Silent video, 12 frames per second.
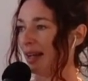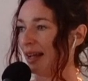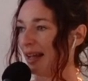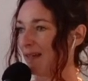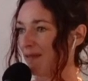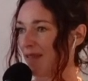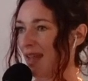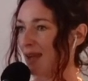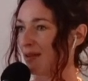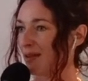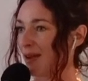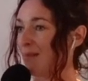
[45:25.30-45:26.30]
if they
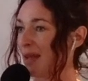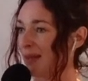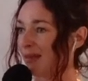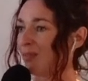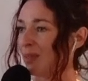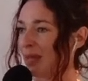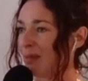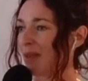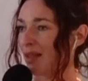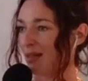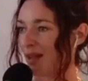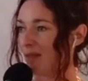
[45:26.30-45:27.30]
are not meant to be in
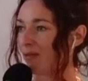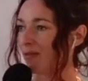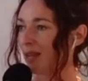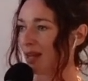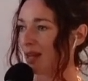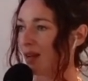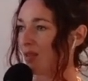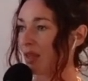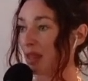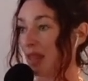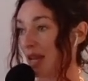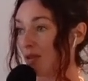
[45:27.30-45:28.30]
my life right now,
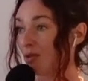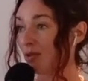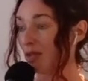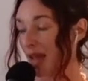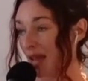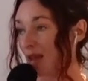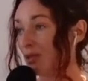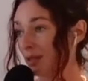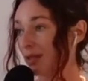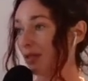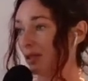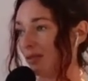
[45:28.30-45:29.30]
then they don't
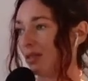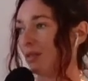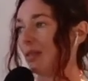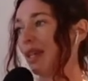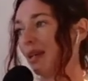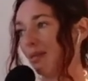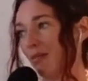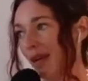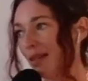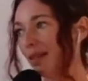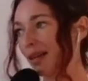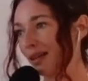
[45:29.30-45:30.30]
deserve to be in
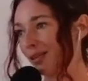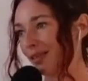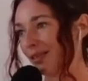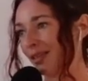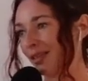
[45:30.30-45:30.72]
my life,